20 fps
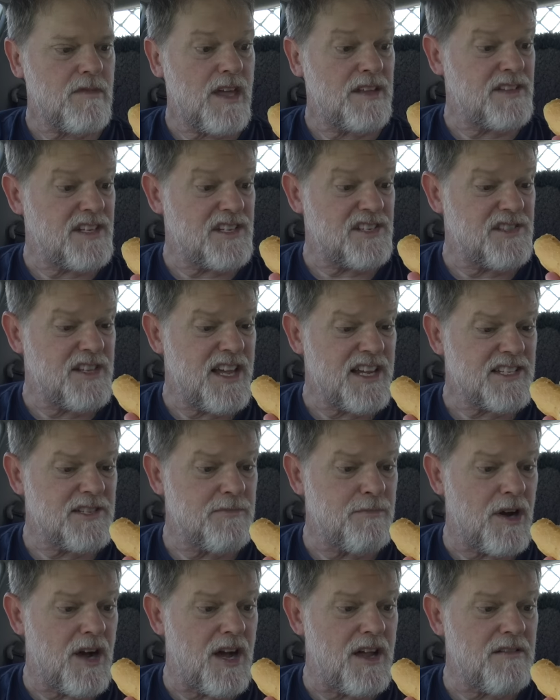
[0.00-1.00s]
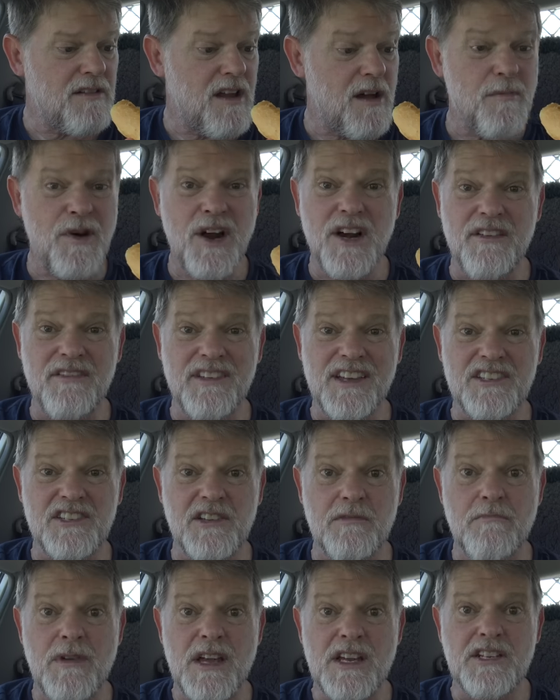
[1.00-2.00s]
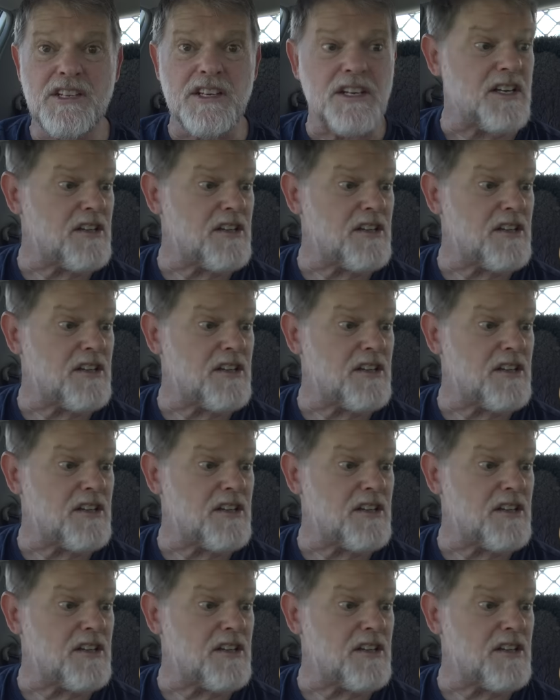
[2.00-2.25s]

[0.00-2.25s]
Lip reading: And this next bite, I might even get some meat in